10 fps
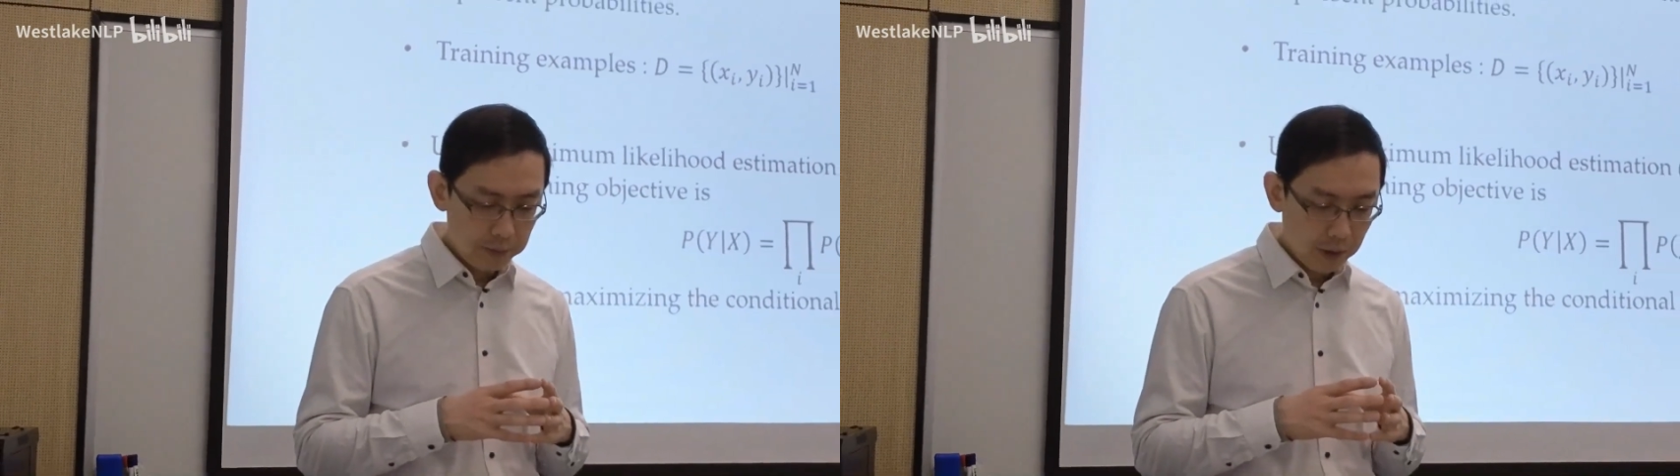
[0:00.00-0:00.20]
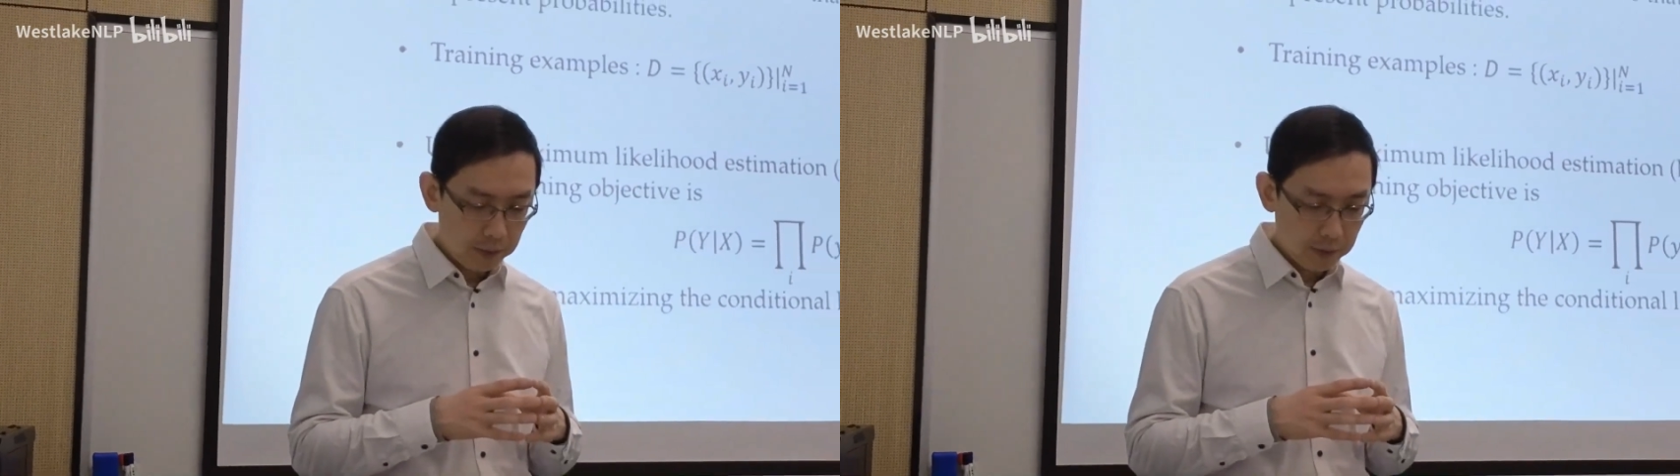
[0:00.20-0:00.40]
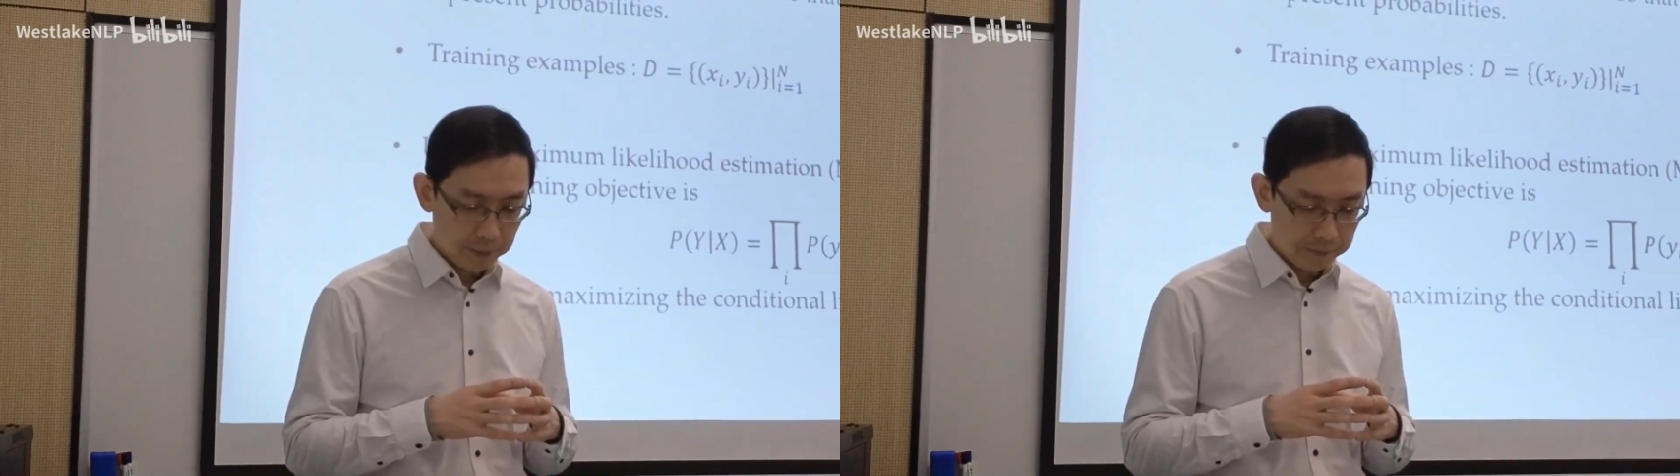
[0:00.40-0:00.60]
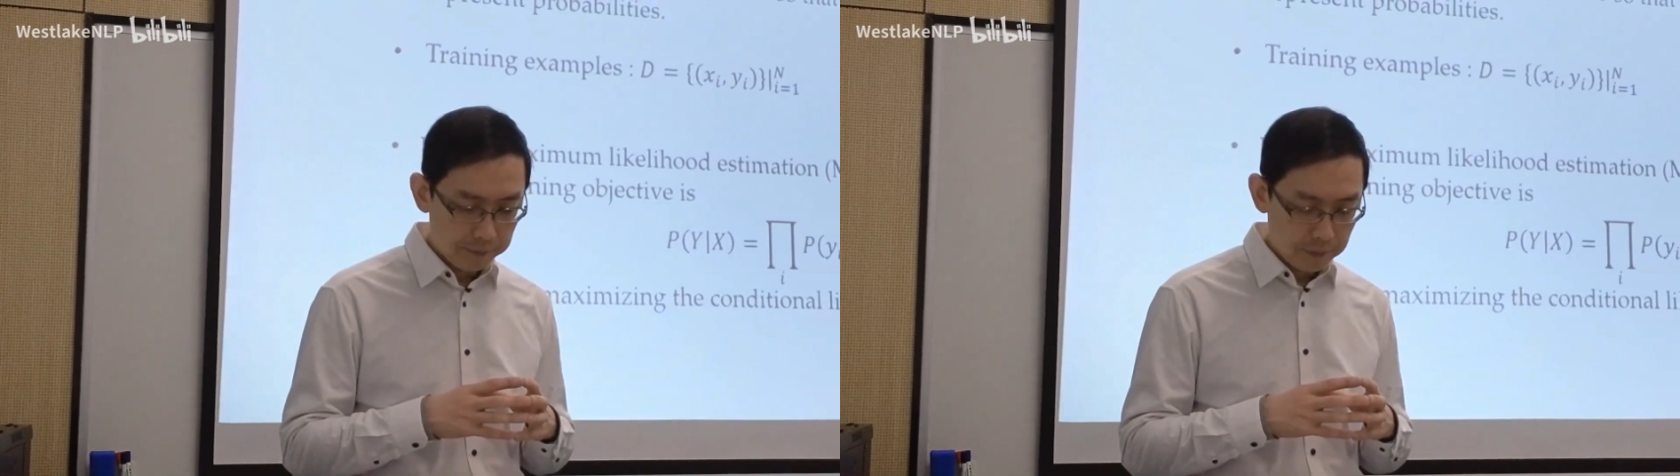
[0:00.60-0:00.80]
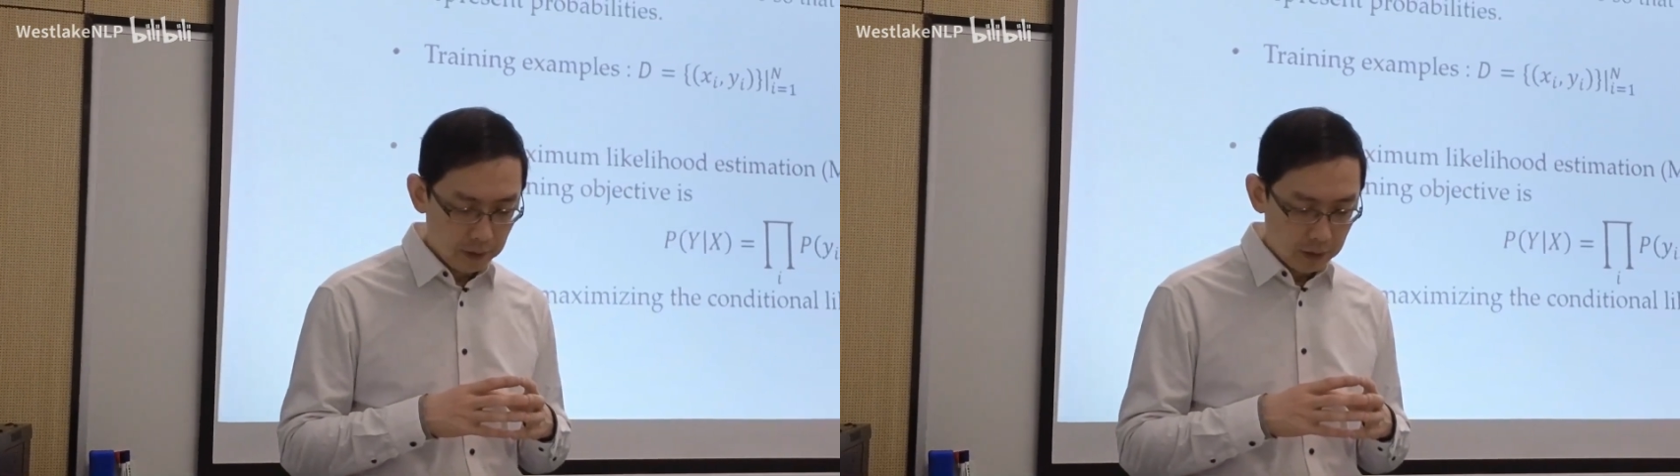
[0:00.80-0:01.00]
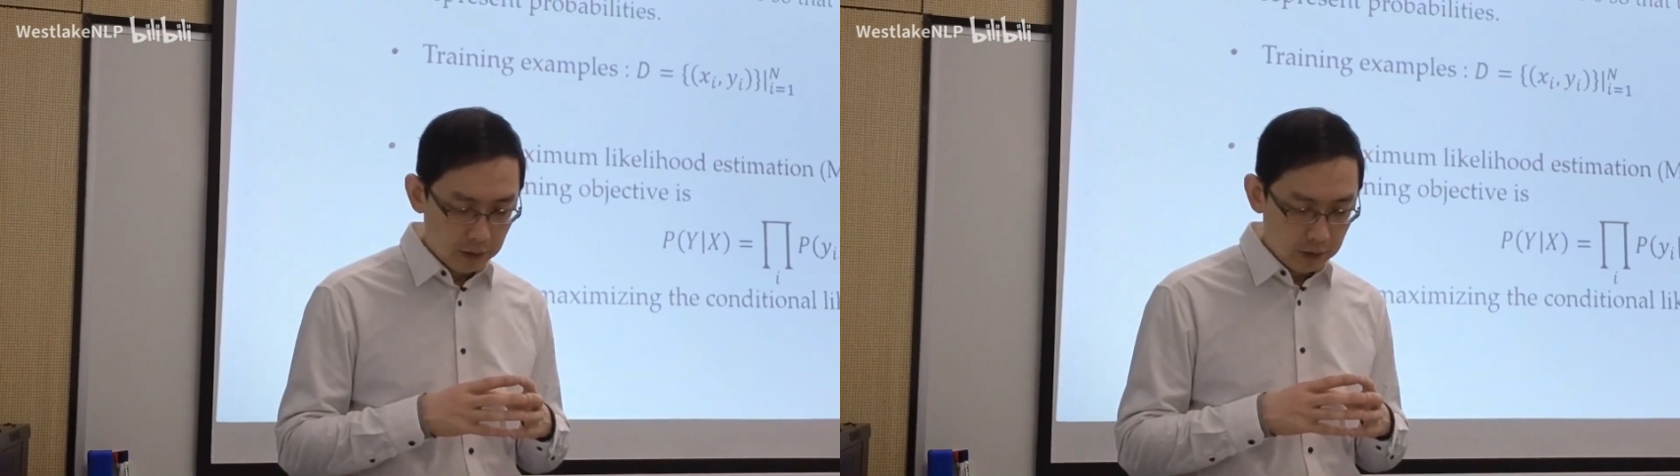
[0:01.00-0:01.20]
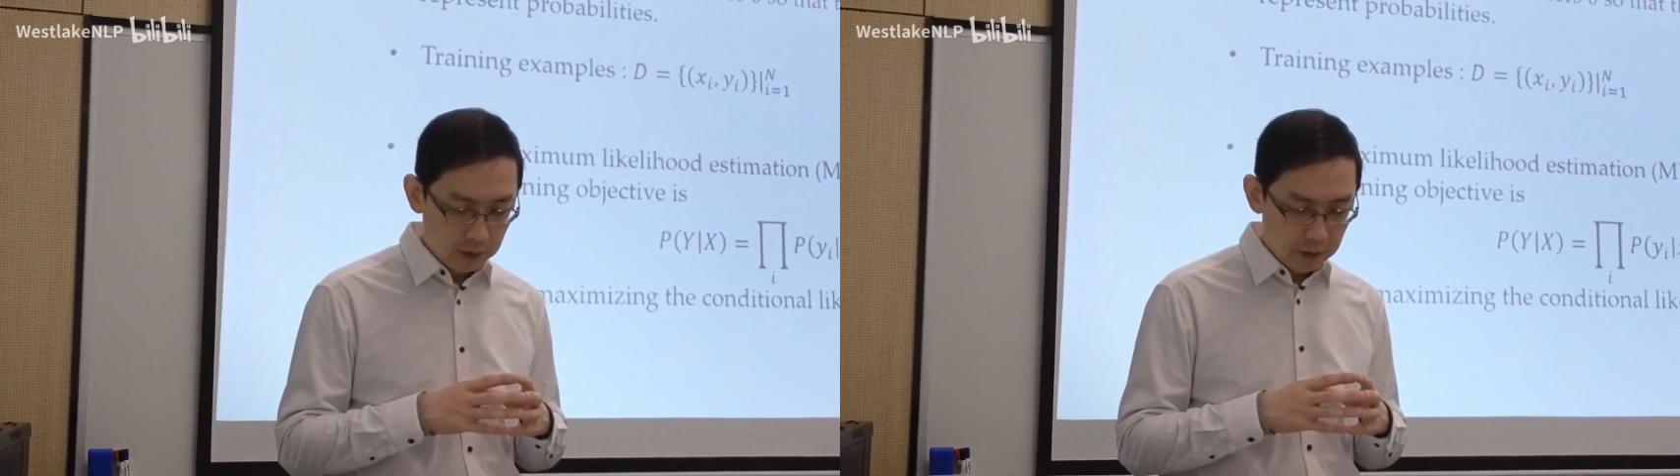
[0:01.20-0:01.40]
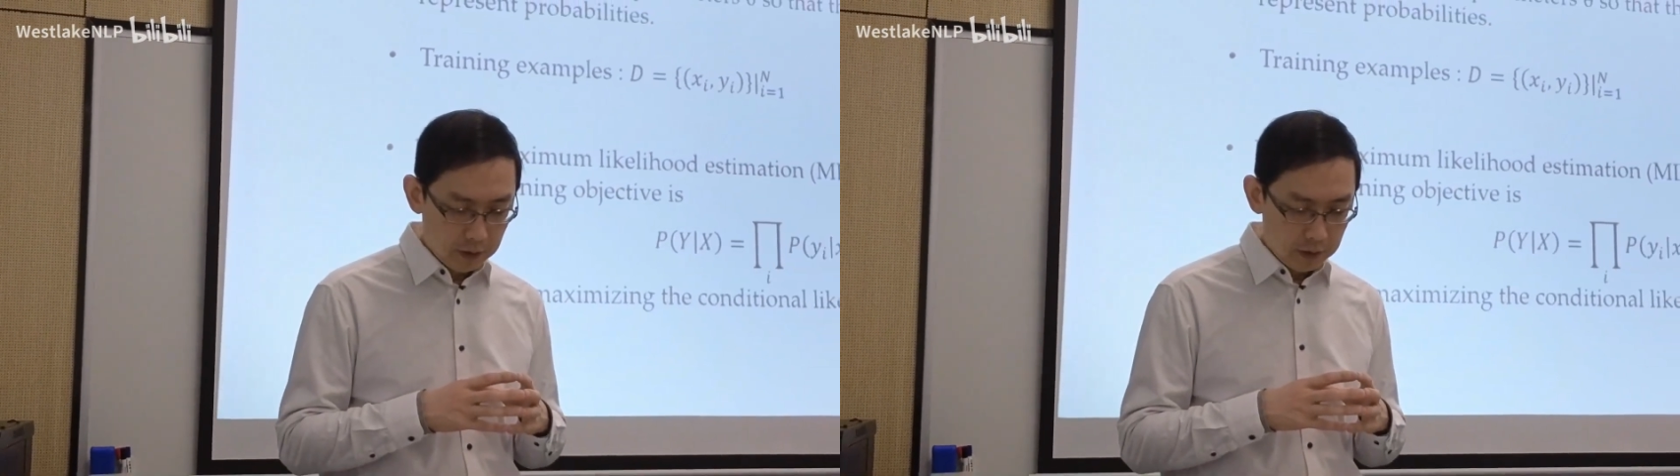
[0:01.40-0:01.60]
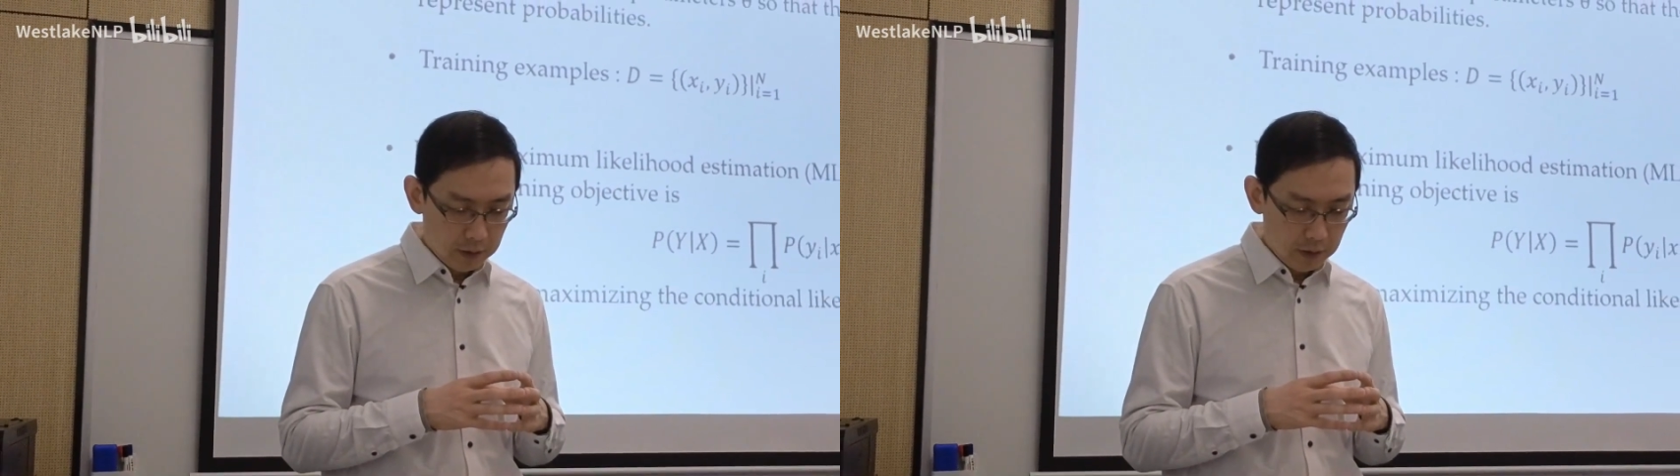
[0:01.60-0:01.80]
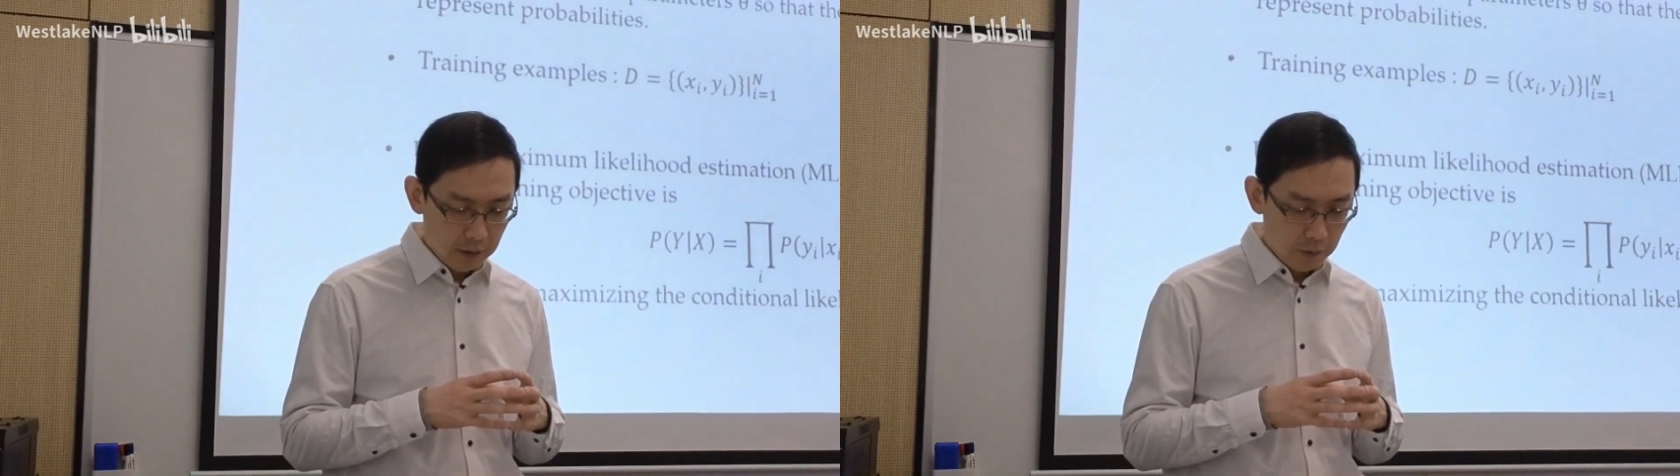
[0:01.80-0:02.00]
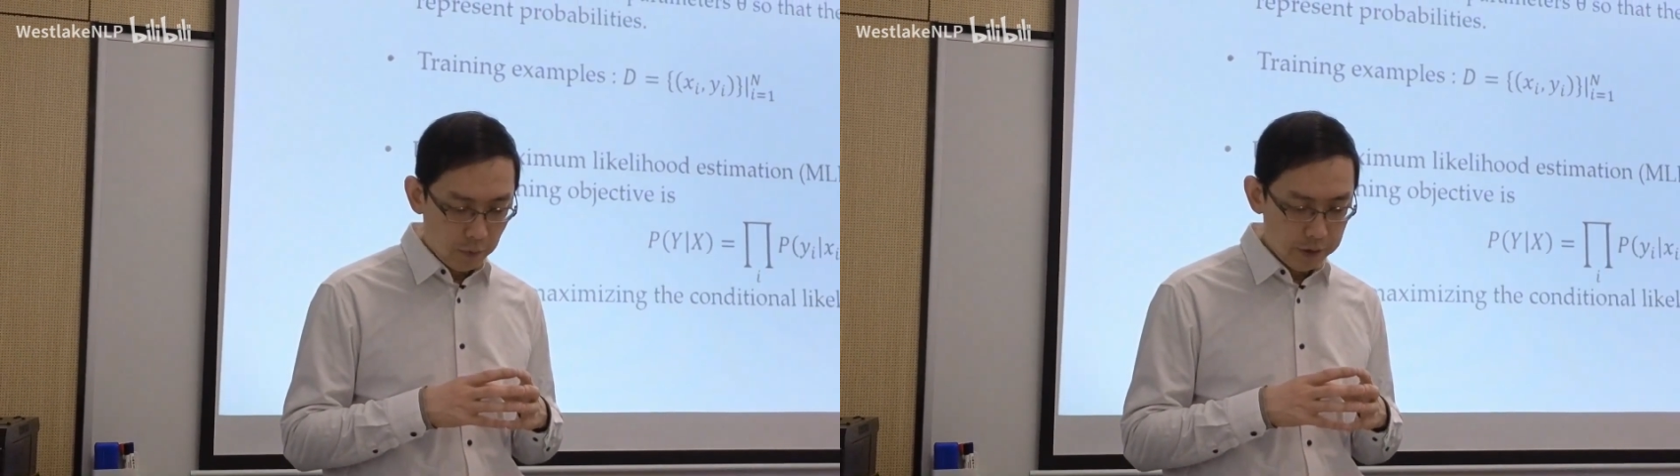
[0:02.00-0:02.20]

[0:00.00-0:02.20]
problem, we